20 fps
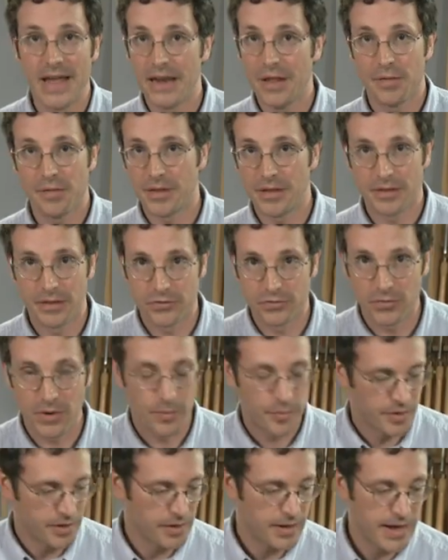anything that's
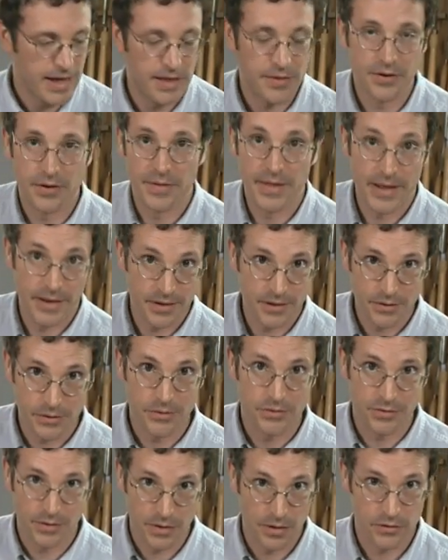rubbing together. That
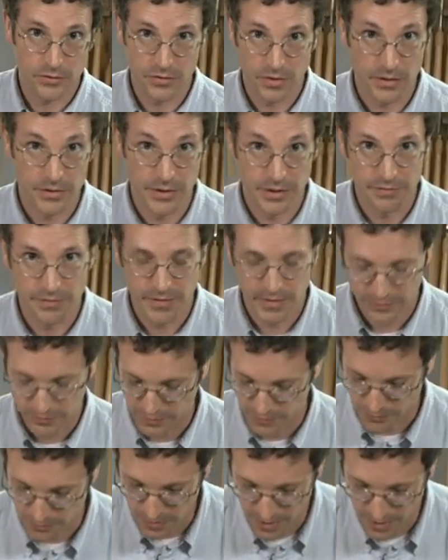includes the auxiliary fence on the